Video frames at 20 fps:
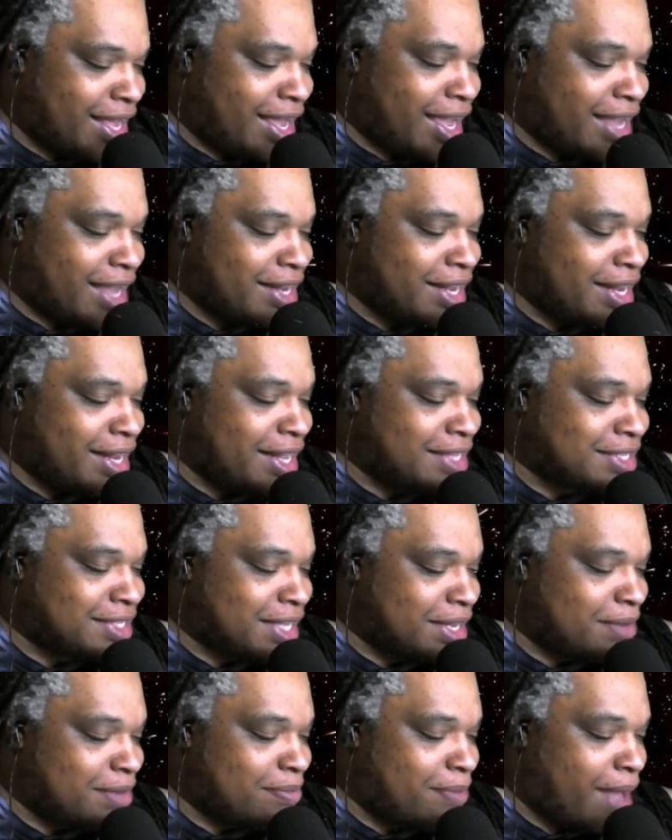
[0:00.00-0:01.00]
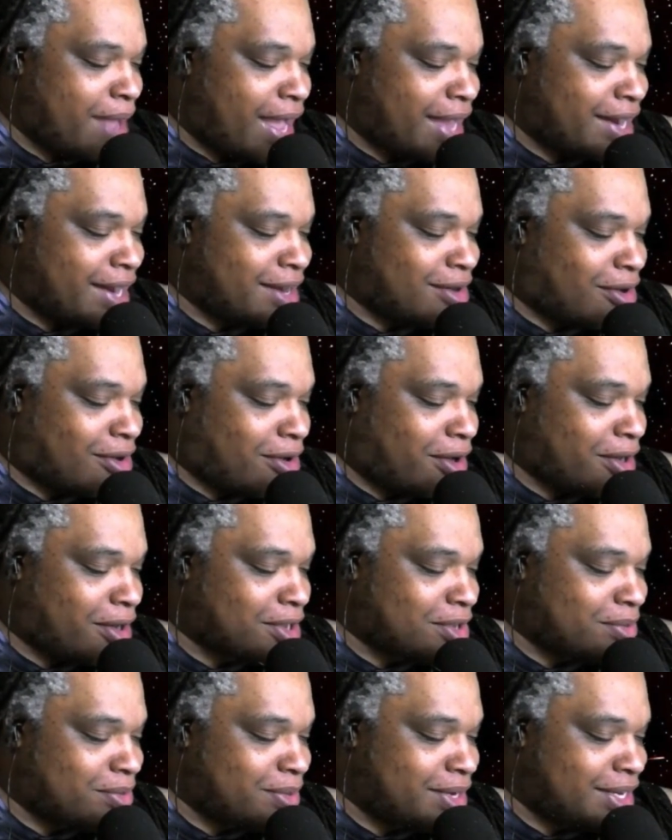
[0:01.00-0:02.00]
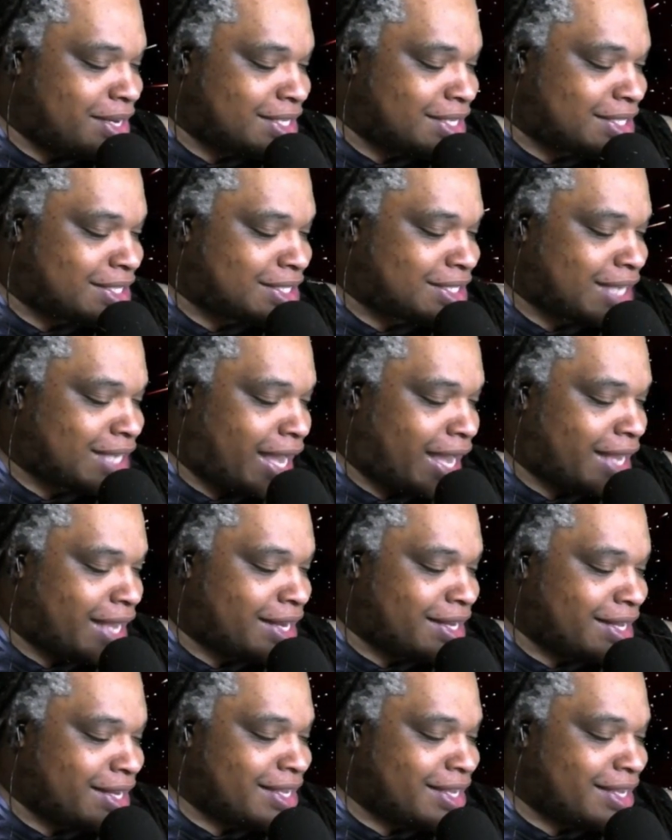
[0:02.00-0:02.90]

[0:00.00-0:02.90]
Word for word: And then he's getting mad and arguing in his chat,